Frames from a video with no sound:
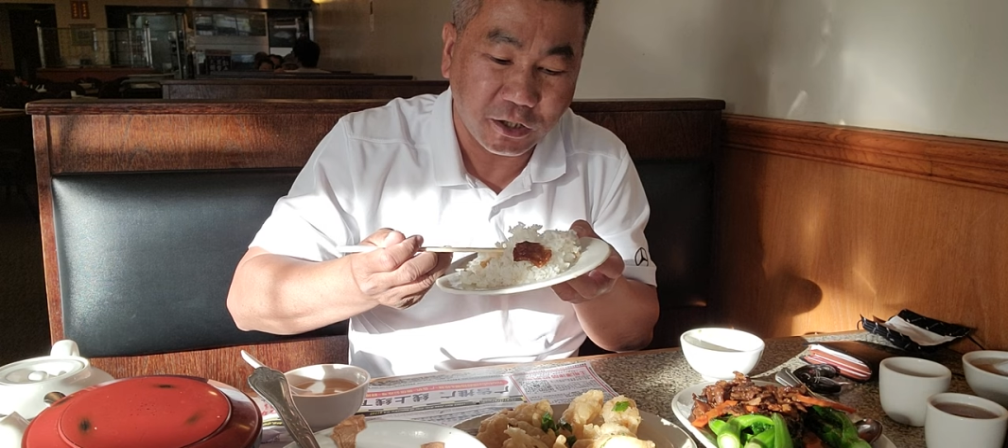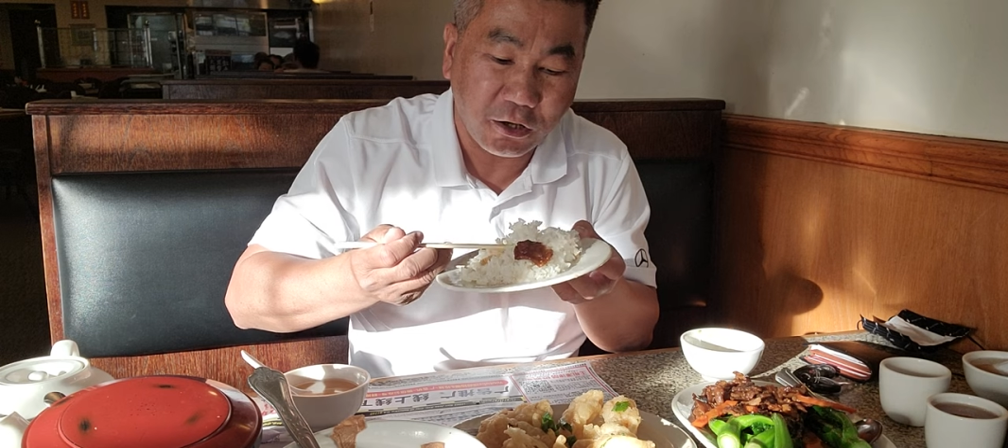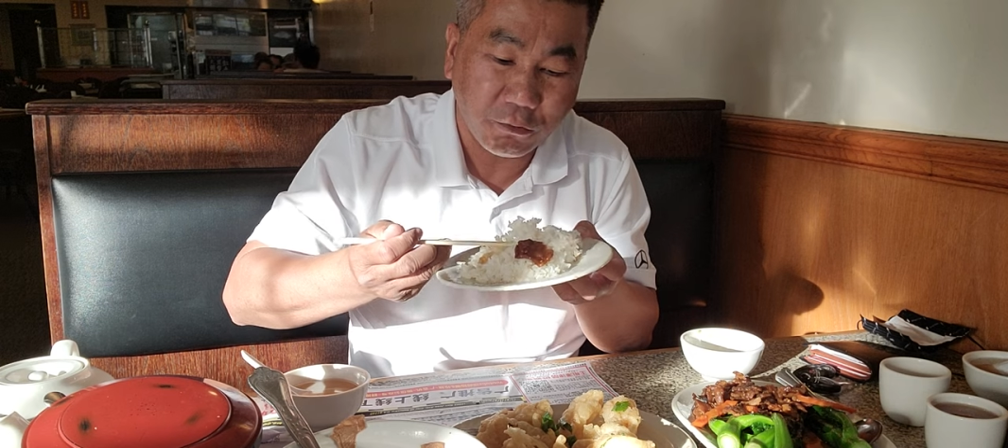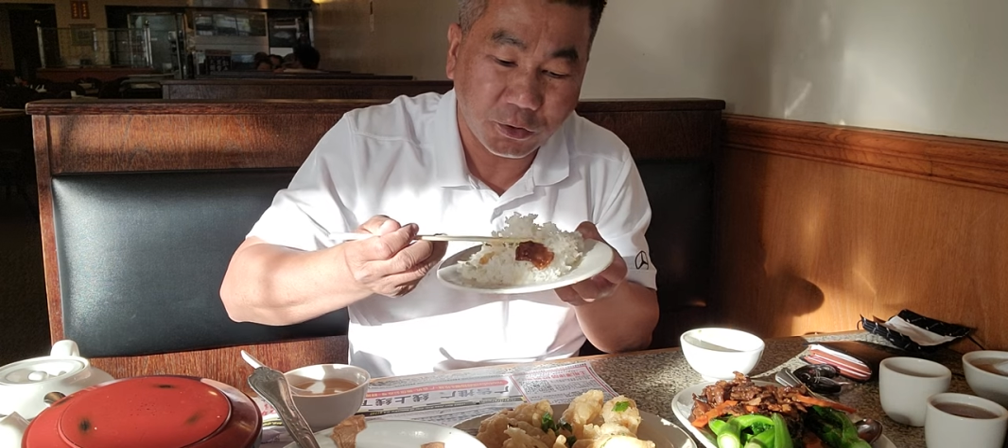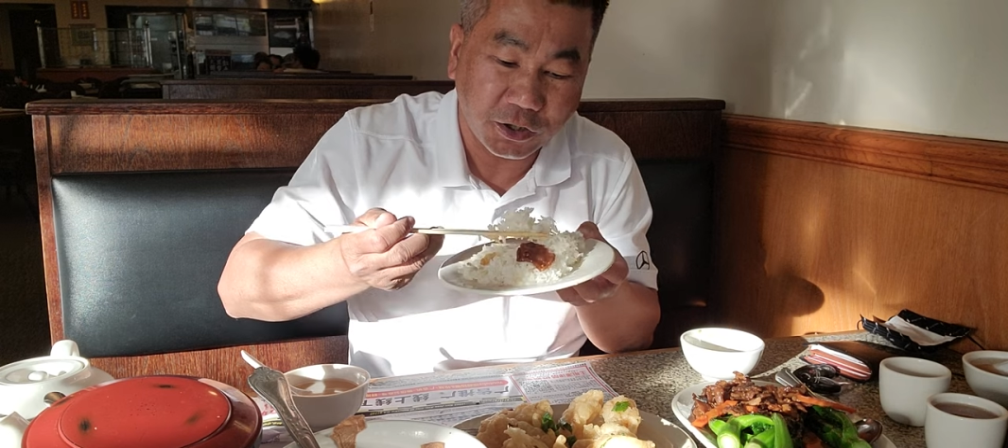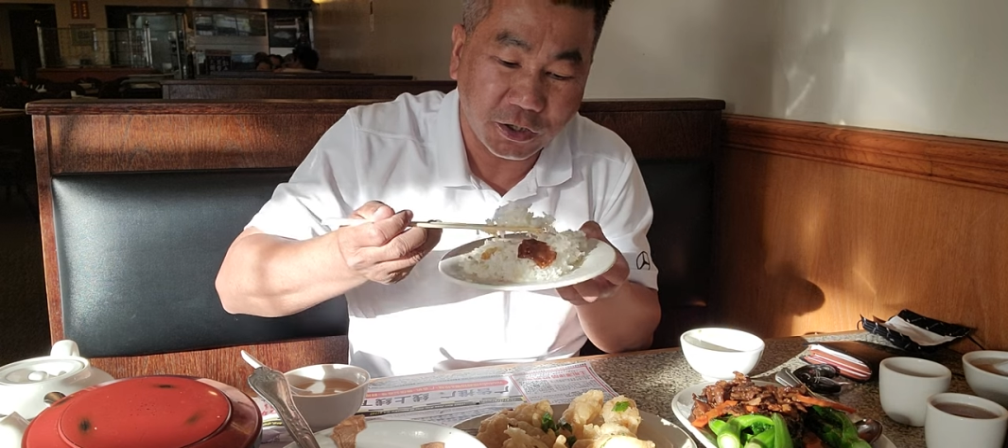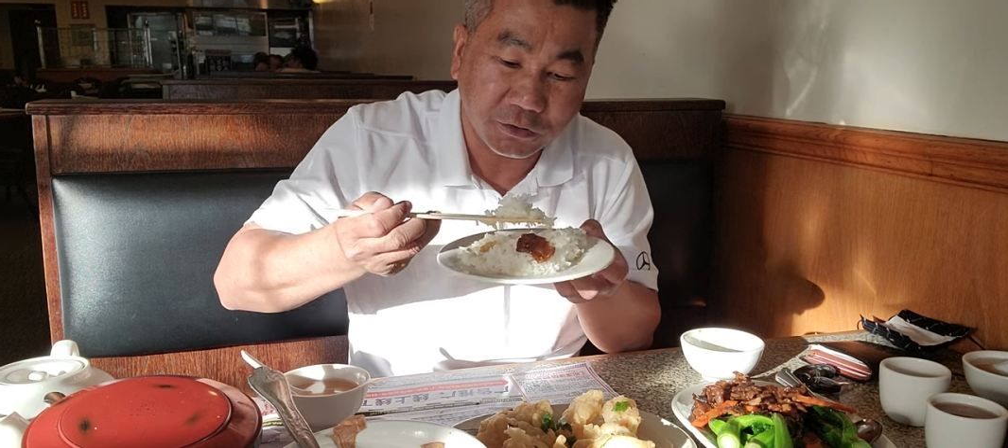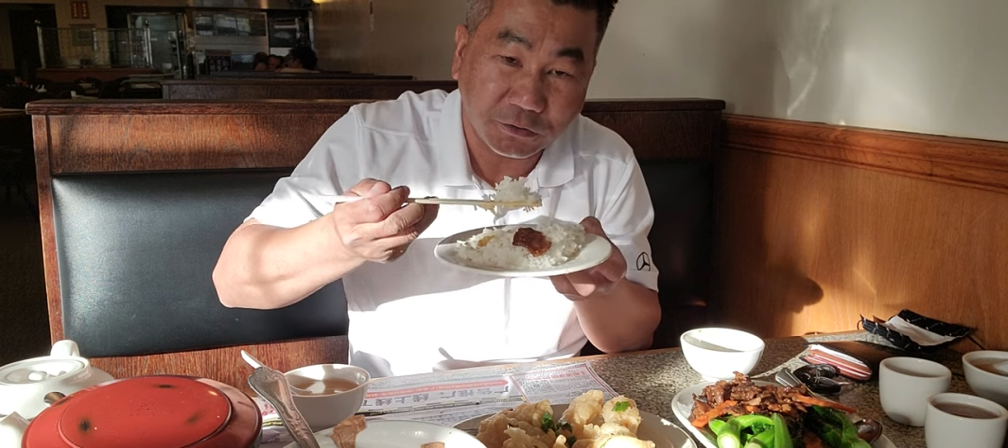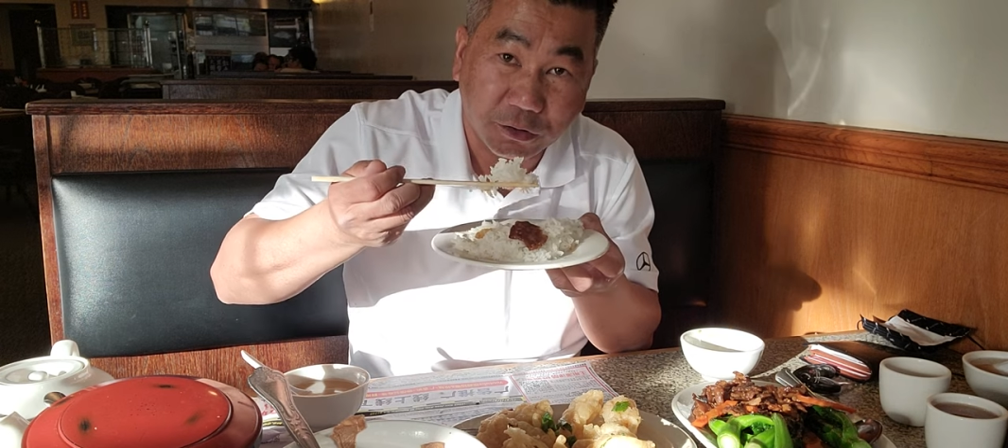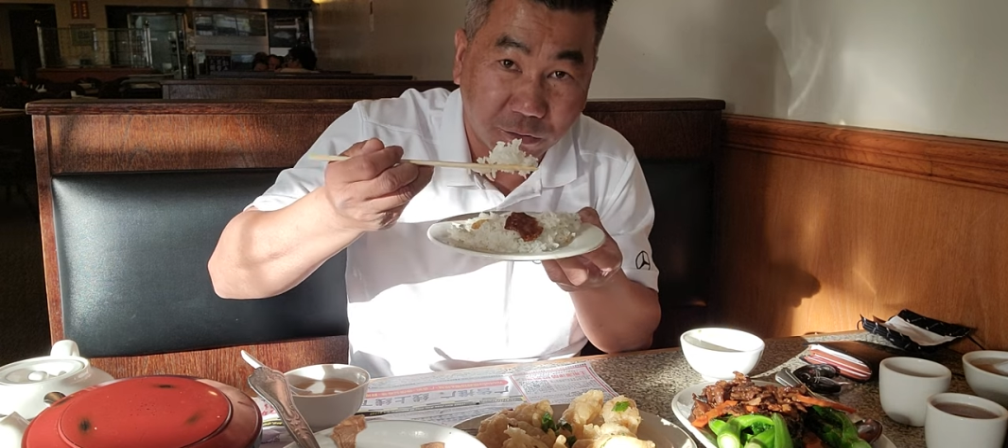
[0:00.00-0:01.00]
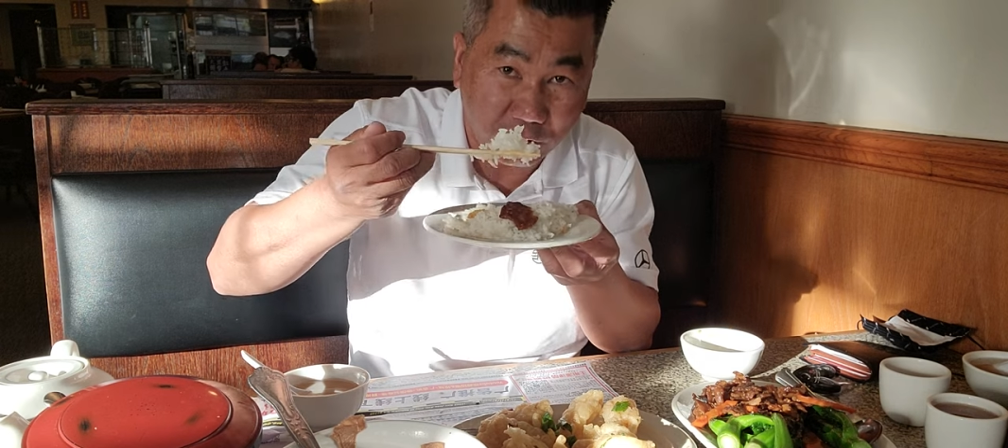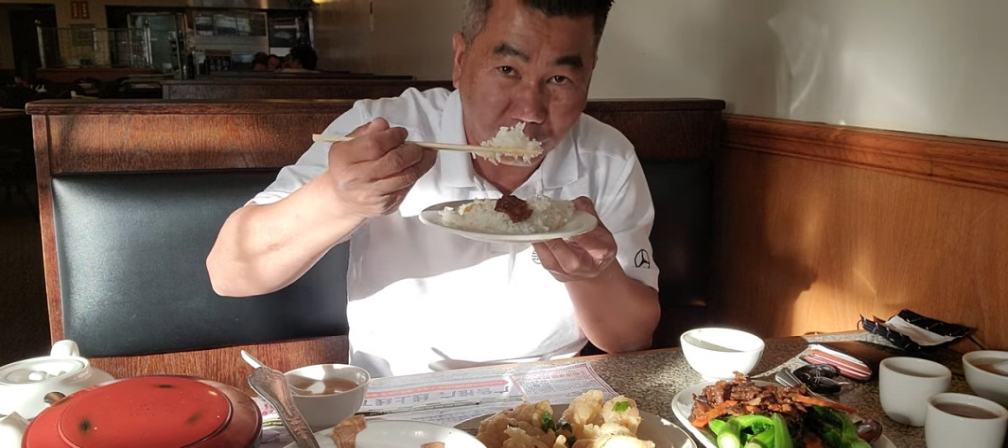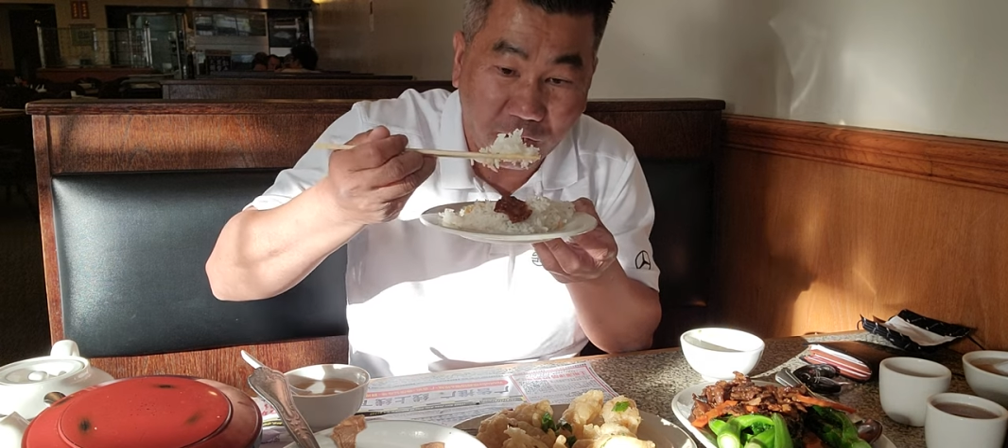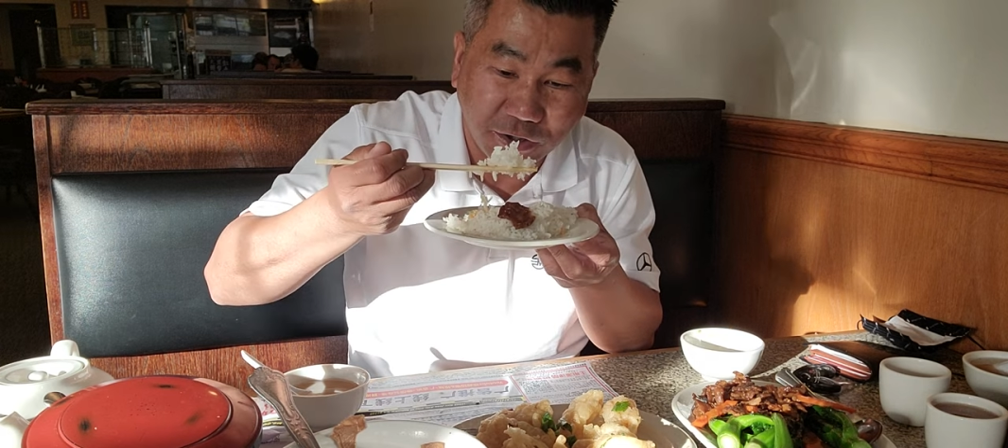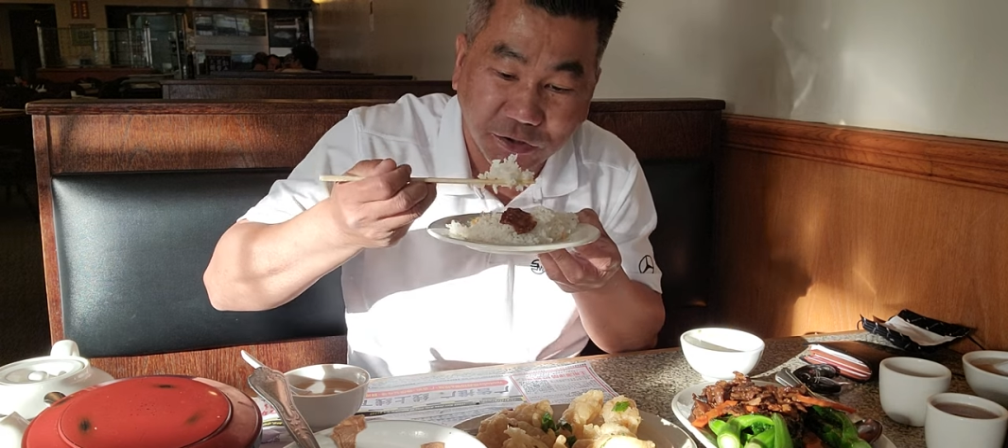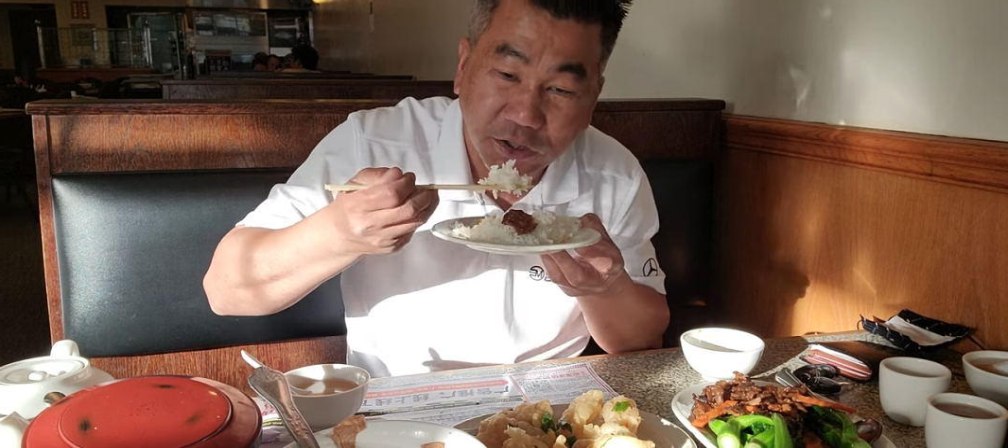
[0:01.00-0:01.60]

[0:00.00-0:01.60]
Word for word: along with the, the rice.